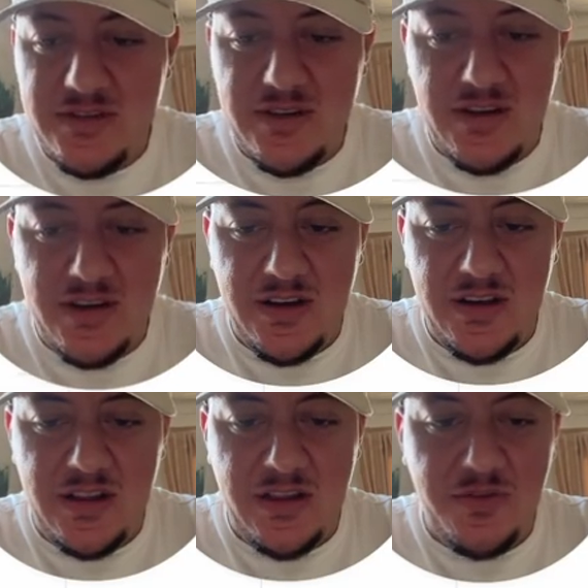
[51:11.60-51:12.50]

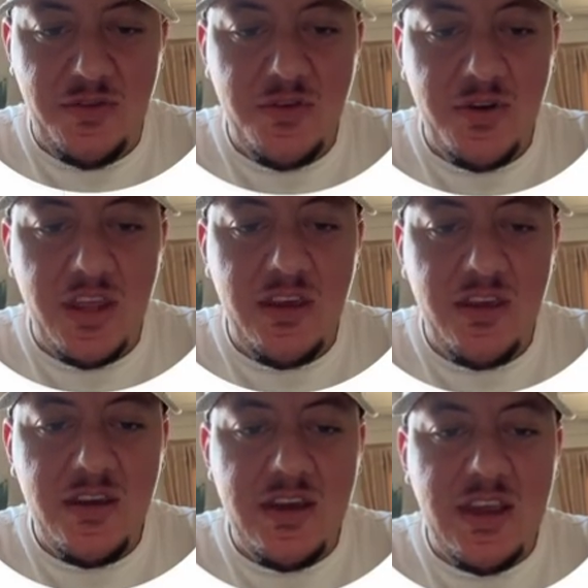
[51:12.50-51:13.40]
11:30.
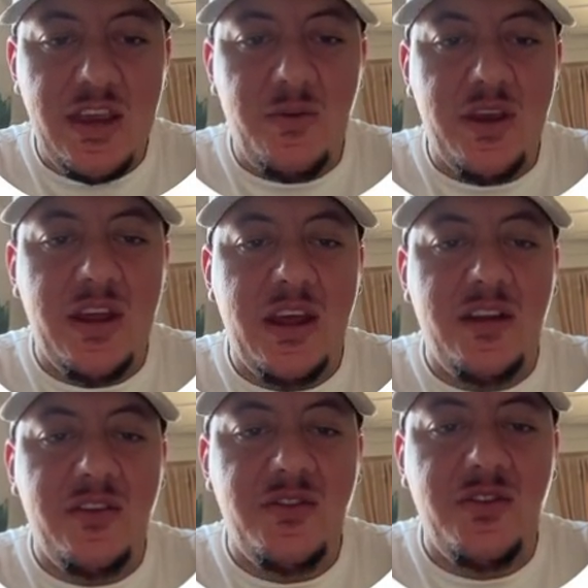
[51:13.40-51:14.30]
We're going to
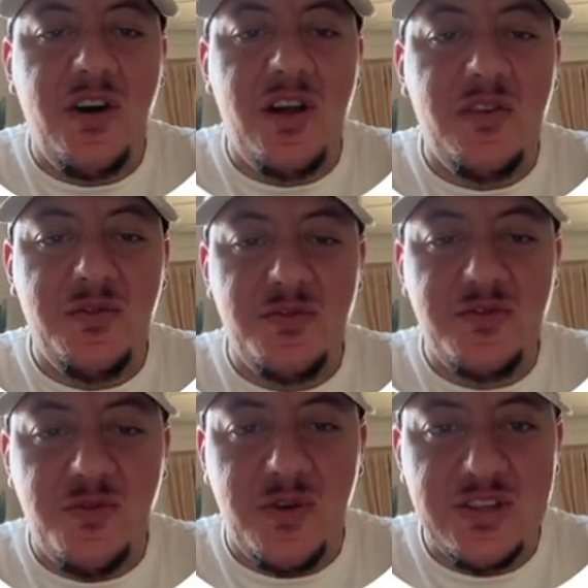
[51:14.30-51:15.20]
enter all of those
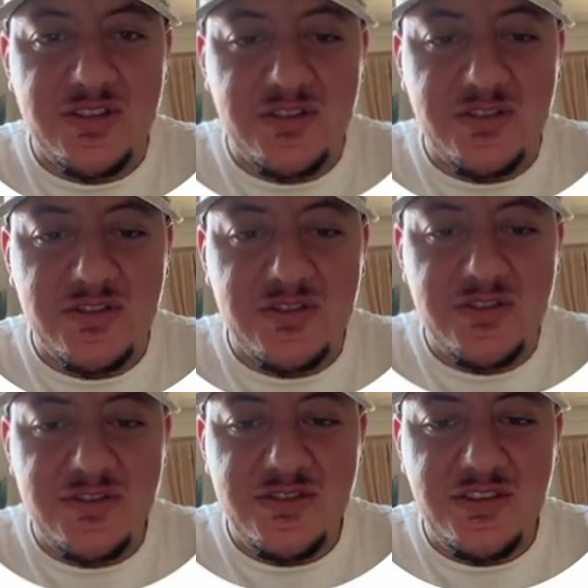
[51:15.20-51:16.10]
questions.
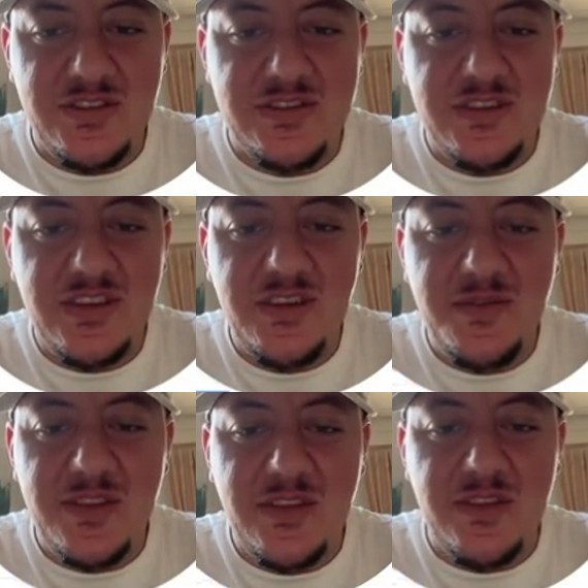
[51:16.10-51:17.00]
You see,
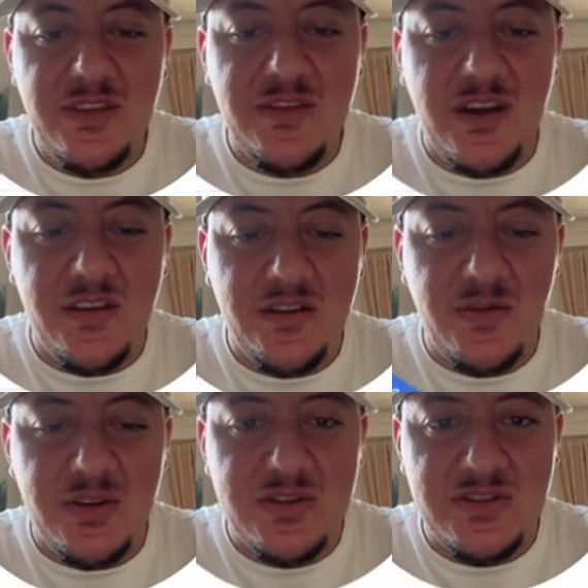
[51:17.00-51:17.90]
these are the
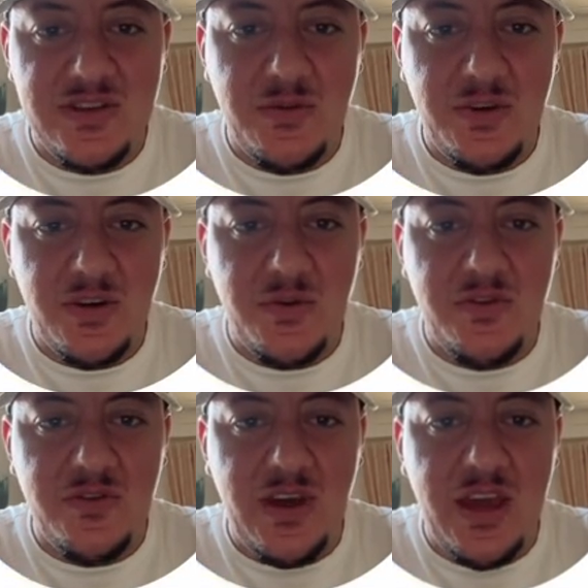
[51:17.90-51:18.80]
questions that we're going
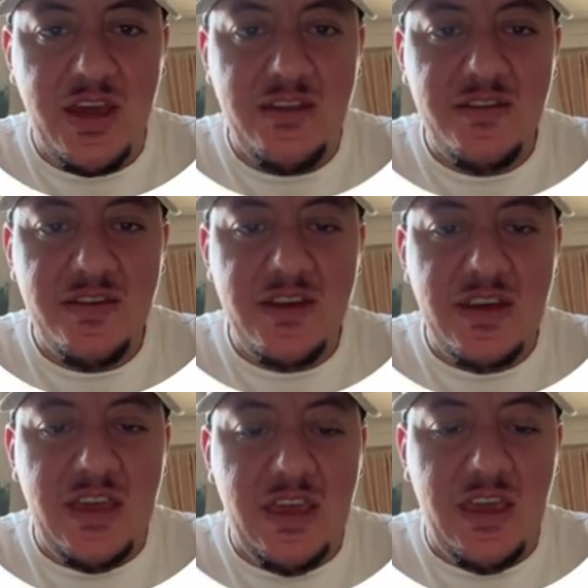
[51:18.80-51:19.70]
to add.
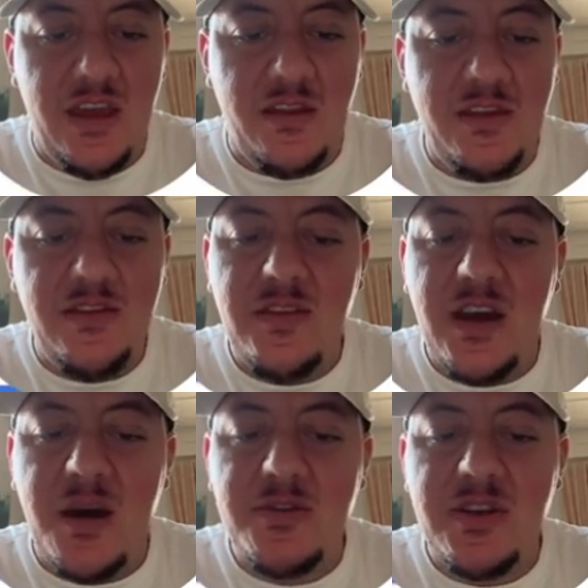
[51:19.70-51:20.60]
And this is the
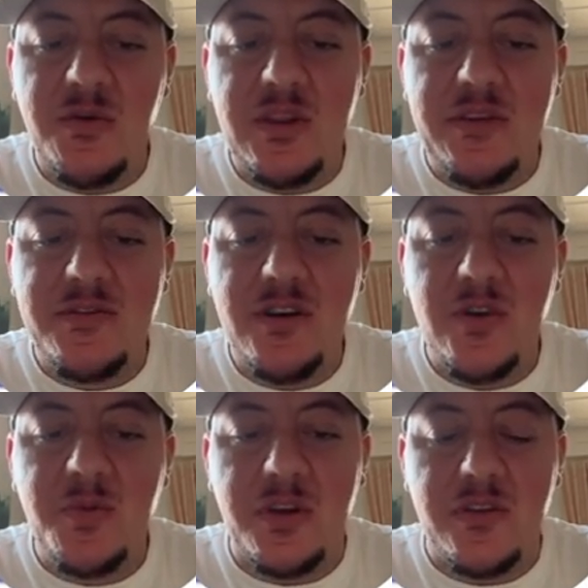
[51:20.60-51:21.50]
option that we left
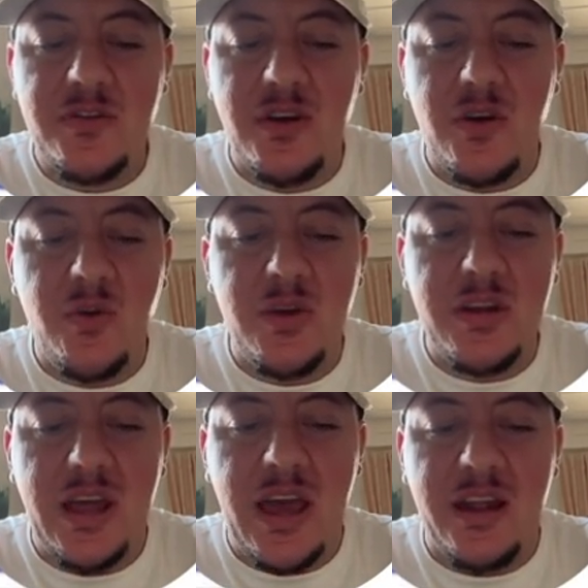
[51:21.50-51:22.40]
open. So we
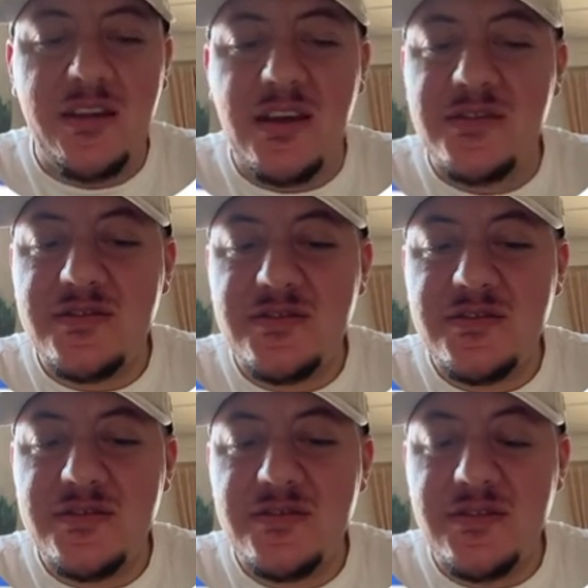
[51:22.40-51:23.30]
can add
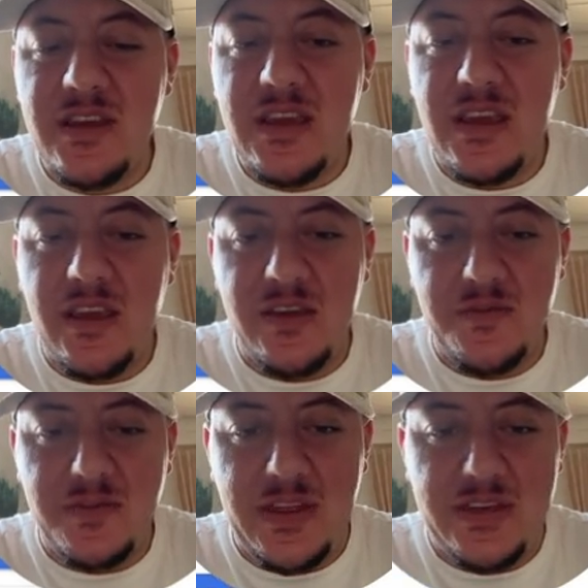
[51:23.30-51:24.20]
guests
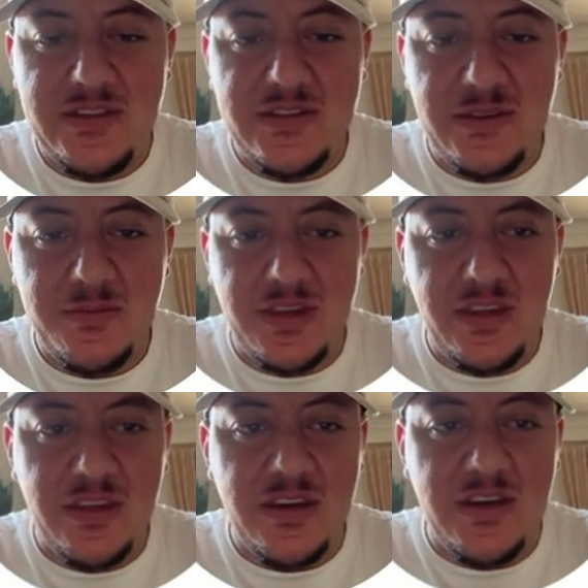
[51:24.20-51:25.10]
if that's
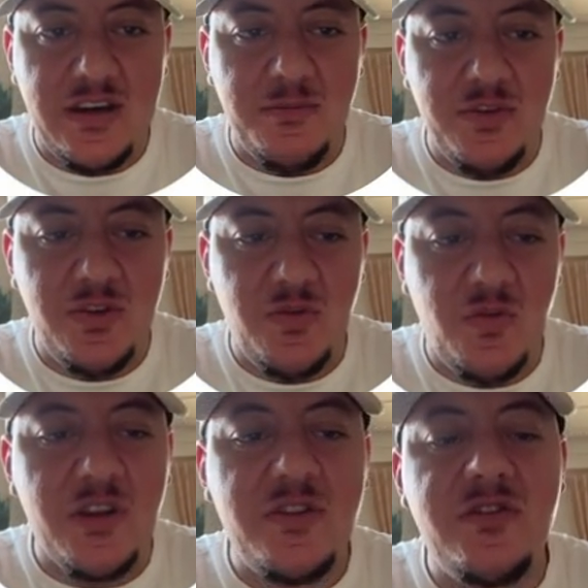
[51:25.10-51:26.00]
something you
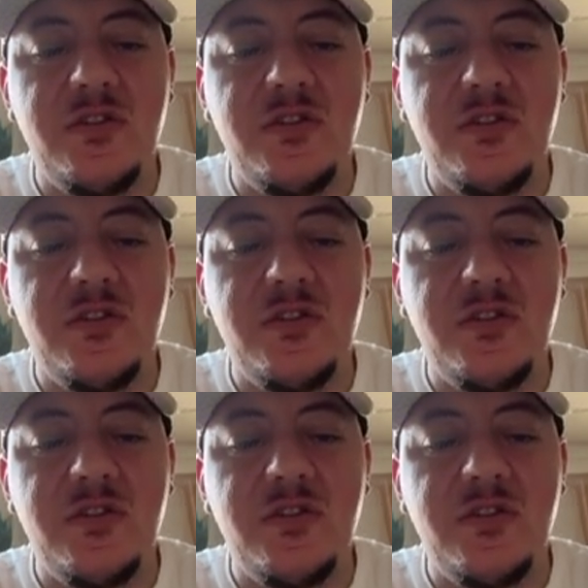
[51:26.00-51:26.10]
want